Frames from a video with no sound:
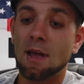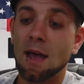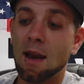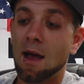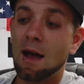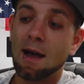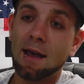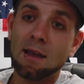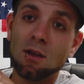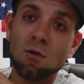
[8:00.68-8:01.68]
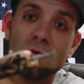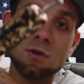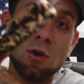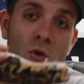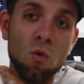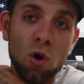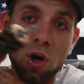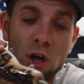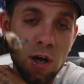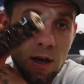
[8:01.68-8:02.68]
that I use the
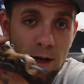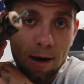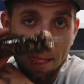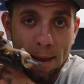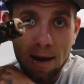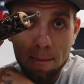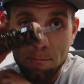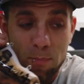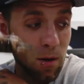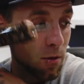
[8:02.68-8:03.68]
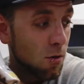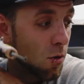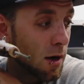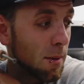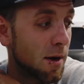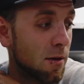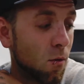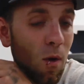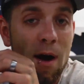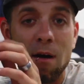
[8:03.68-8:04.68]
cork. Like I build a cork, I buy the
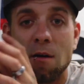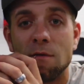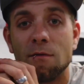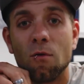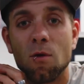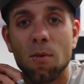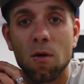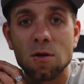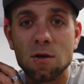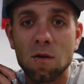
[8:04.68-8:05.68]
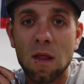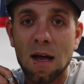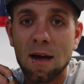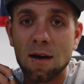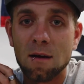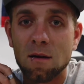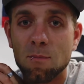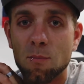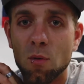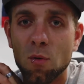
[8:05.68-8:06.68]
wire off of Lure Parts online,
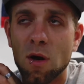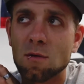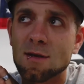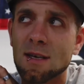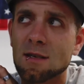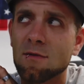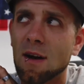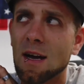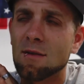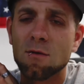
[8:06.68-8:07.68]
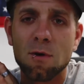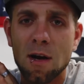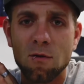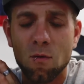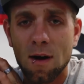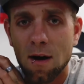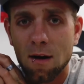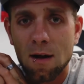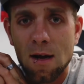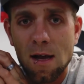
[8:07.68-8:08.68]
.065 or whatever
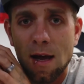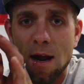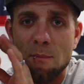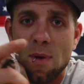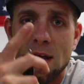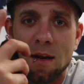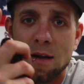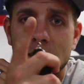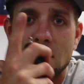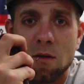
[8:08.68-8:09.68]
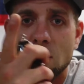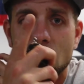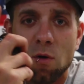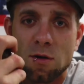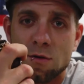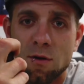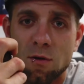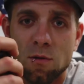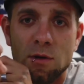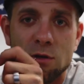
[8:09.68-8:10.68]
wire, and I bend the
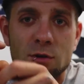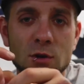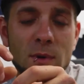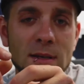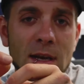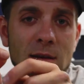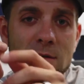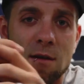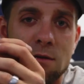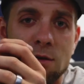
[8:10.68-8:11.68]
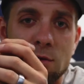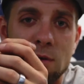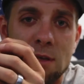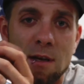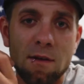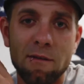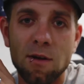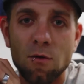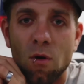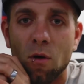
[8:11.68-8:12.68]
corkscrew to screw my tails onto instead of having
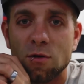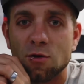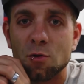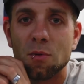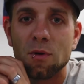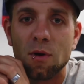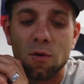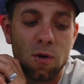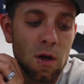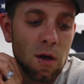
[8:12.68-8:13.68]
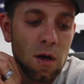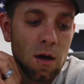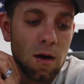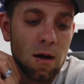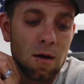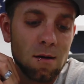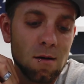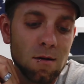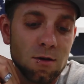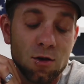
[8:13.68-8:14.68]
to do all super glue.
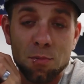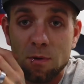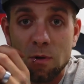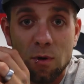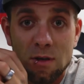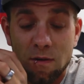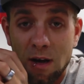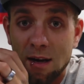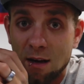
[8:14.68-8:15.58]
The super glue works fine,